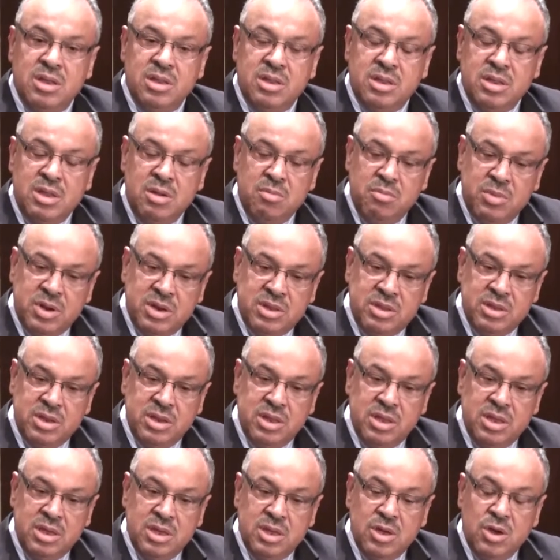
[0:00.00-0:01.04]
Number
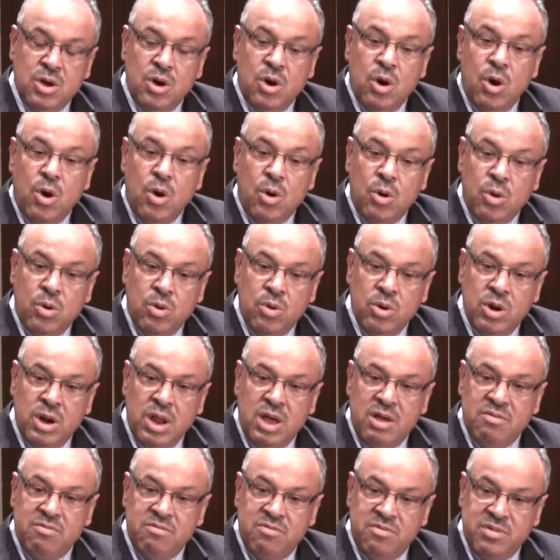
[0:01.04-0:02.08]
three,
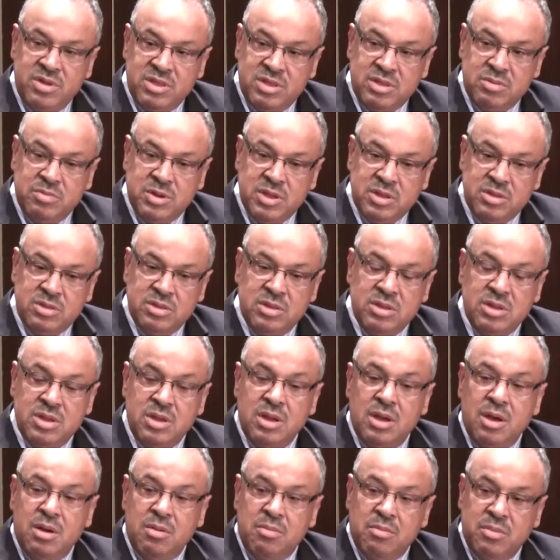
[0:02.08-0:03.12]
all investments
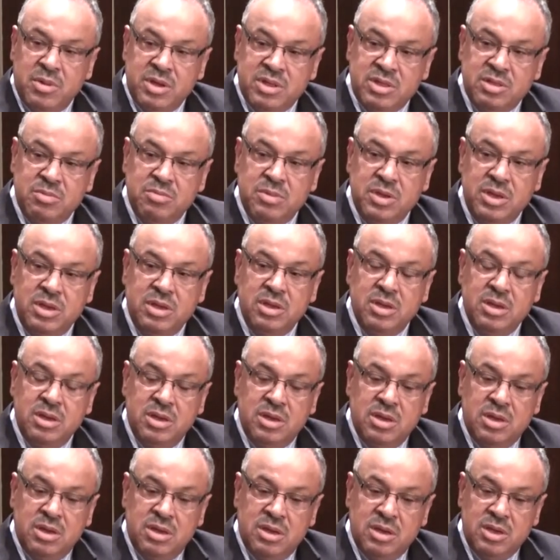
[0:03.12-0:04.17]
must be
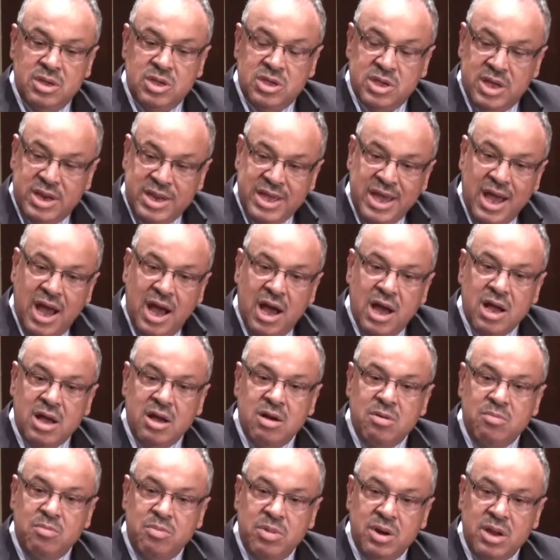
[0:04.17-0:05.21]
Sharia
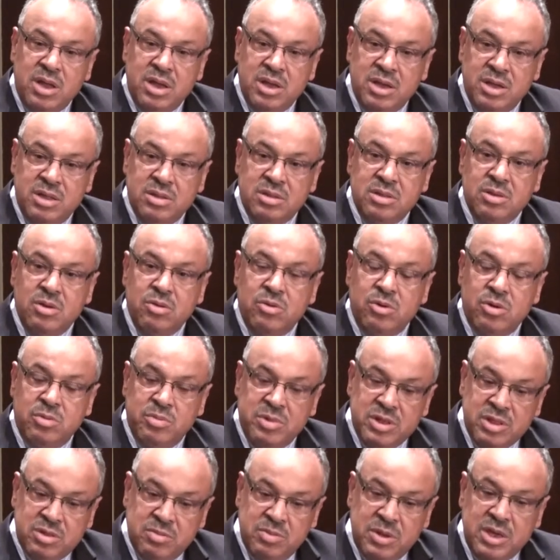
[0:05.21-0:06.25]
compliant or
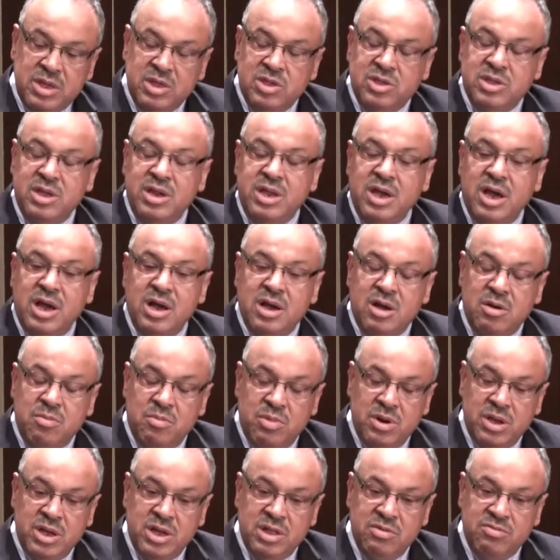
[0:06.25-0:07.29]
must be in Sharia
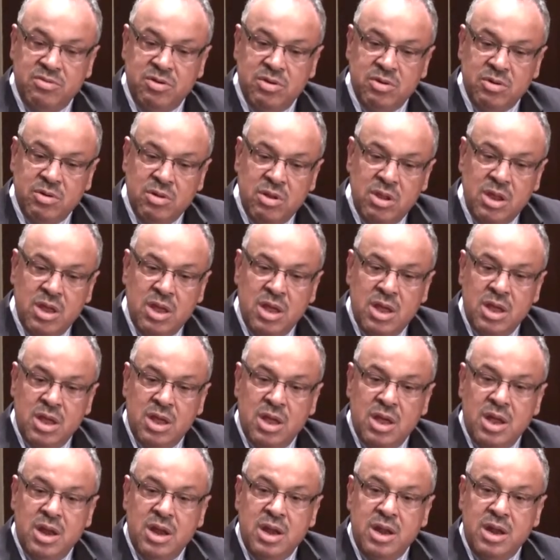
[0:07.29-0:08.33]
compliant vehicle.
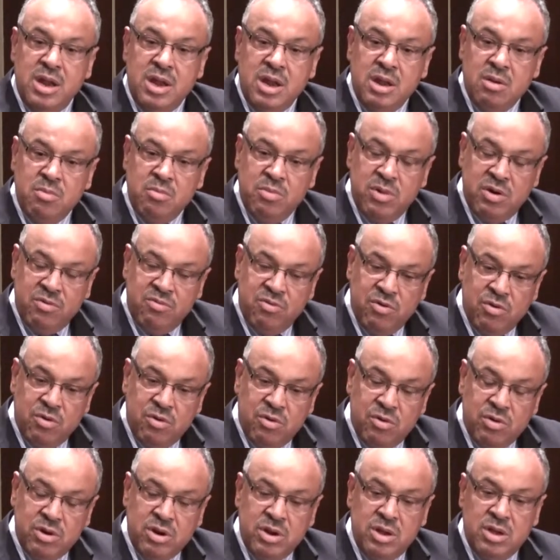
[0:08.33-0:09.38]
Number
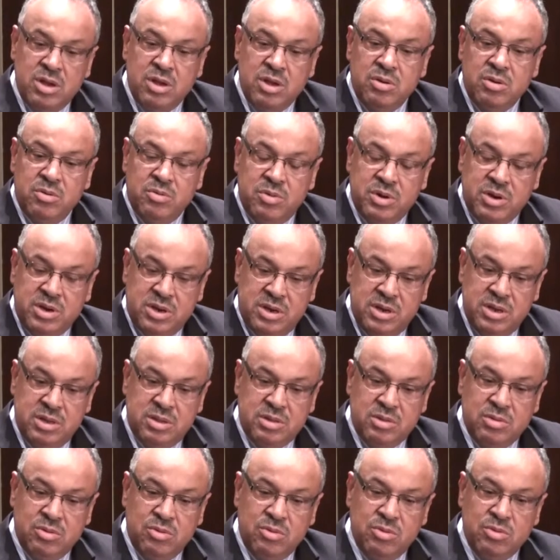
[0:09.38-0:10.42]
four, which
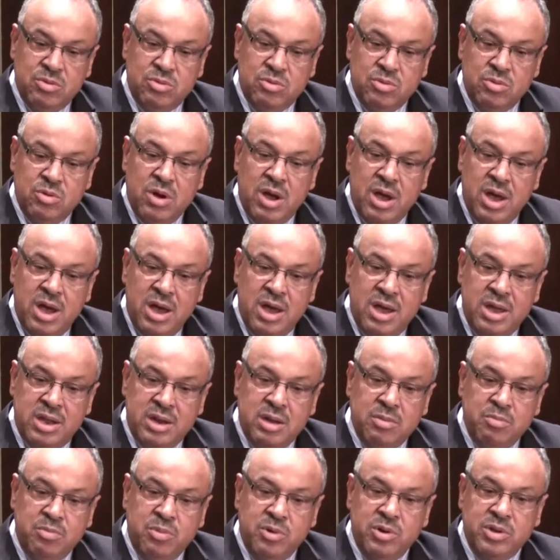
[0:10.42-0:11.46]
is also an
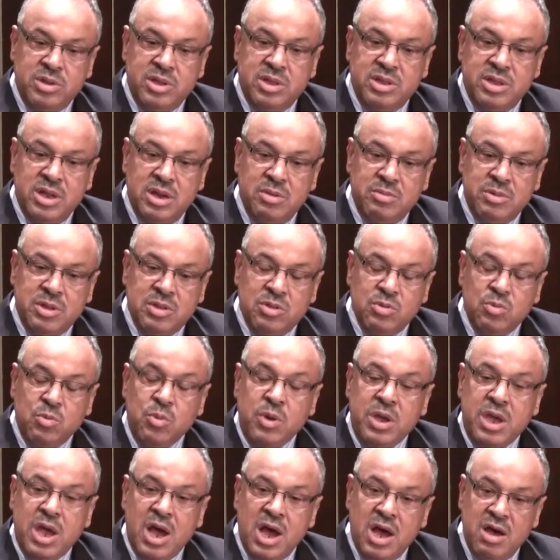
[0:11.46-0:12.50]
important element,
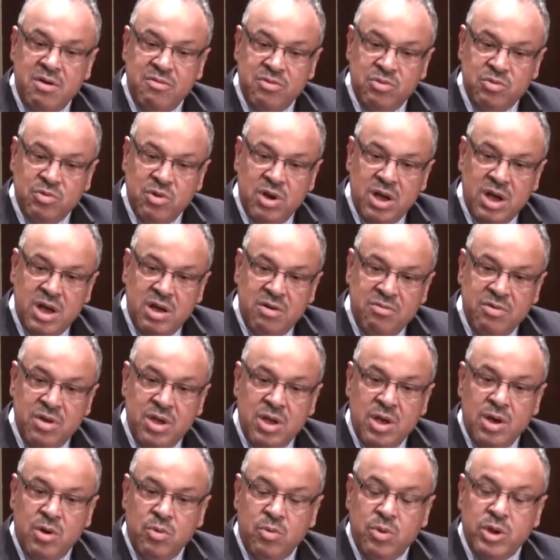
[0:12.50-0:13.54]
we have to have
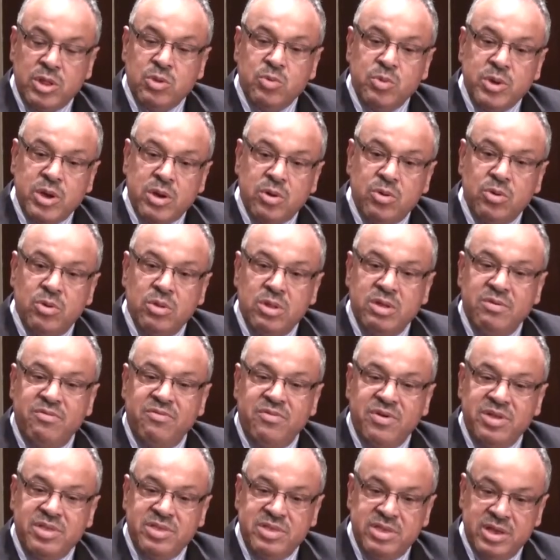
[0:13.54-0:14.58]
what we call the
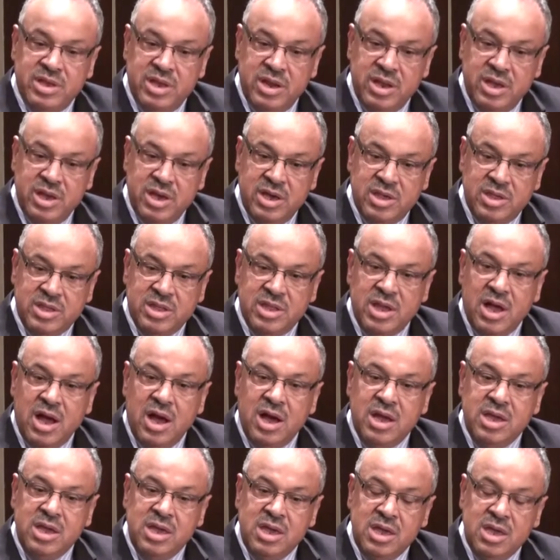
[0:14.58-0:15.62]
fund segregation,
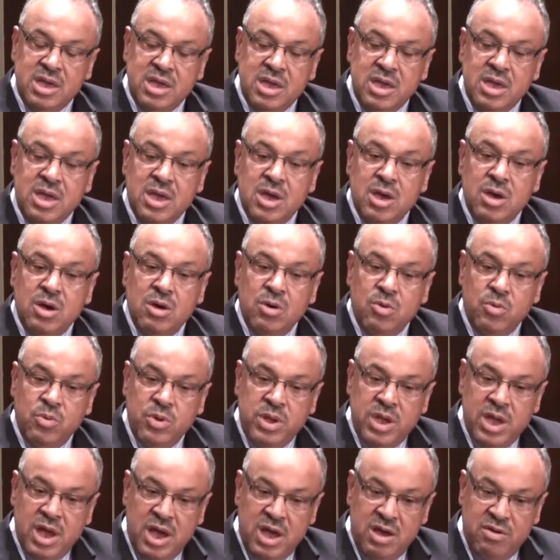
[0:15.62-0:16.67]
i.e.
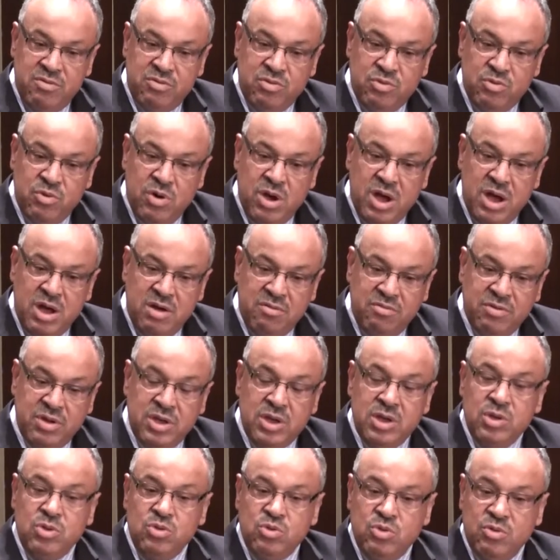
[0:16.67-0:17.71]
we have to have
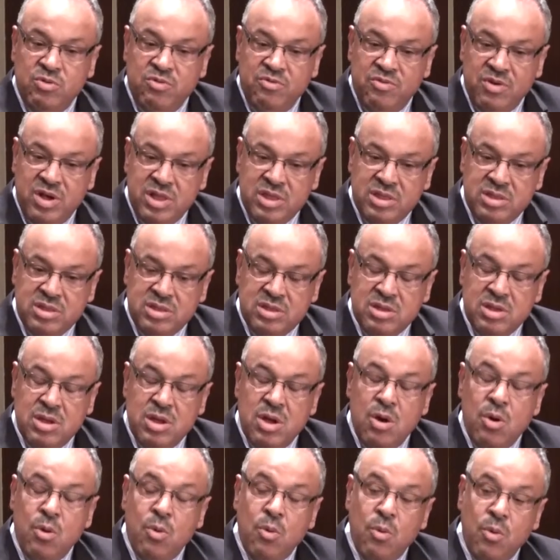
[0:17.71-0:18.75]
2 funds,
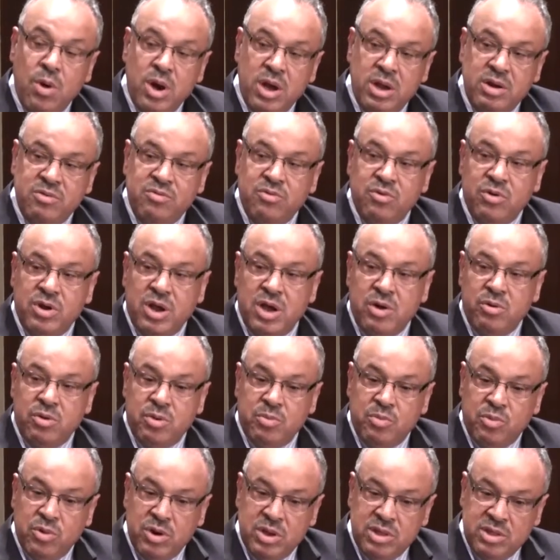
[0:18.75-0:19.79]
one for our
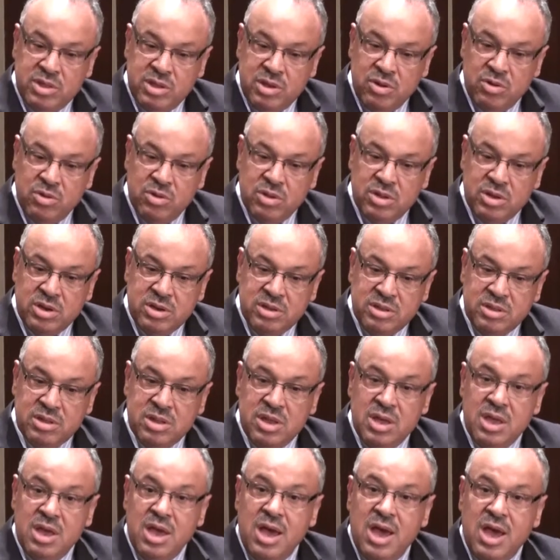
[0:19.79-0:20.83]
policyholders
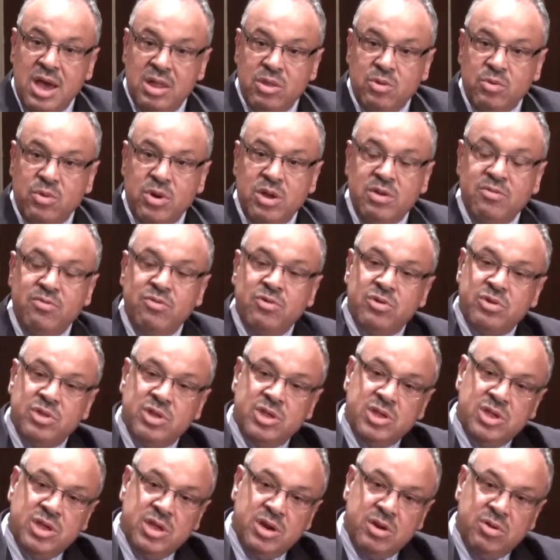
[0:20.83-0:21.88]
and one for
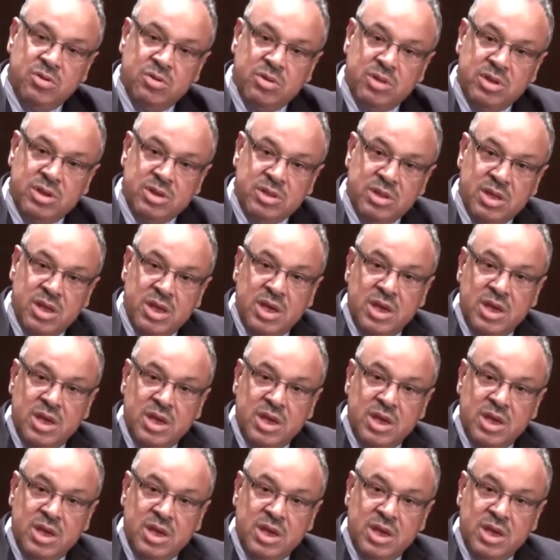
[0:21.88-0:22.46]
the shareholders.